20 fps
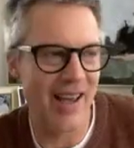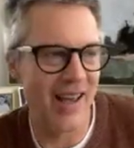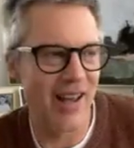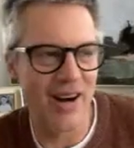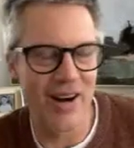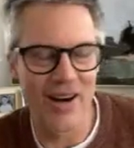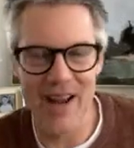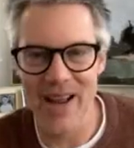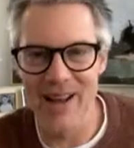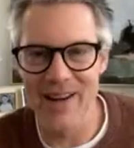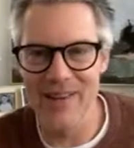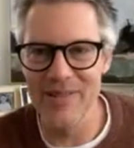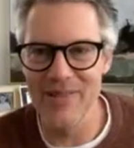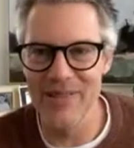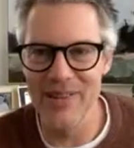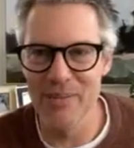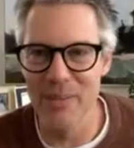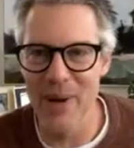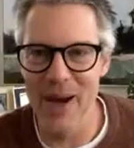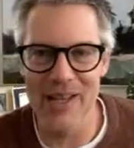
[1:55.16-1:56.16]
I already had
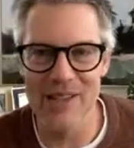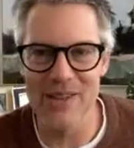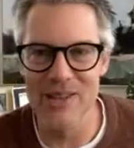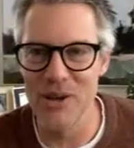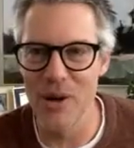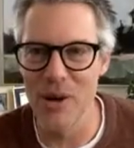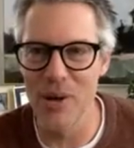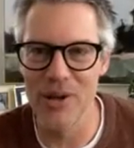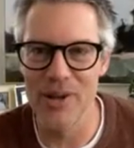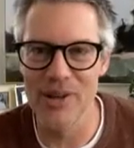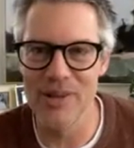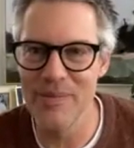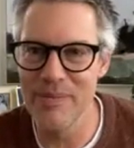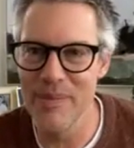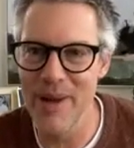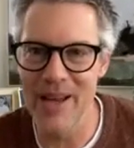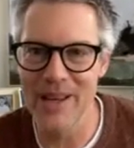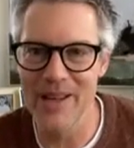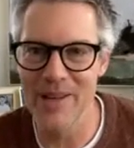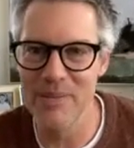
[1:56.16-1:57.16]
a bike stolen
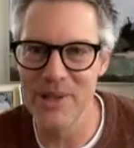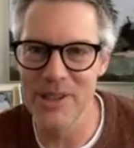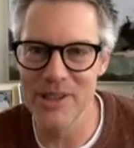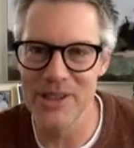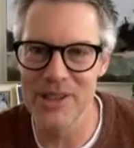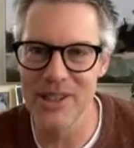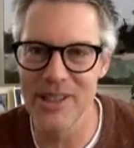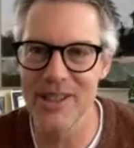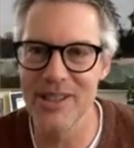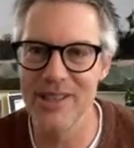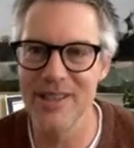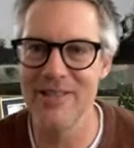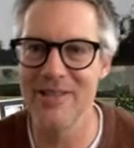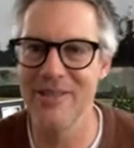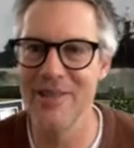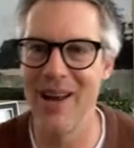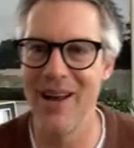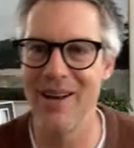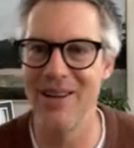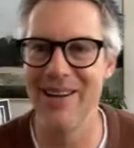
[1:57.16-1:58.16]
back in Michigan
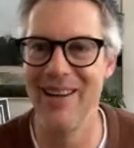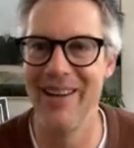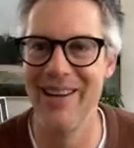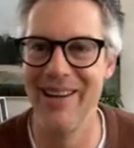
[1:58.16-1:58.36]
when I,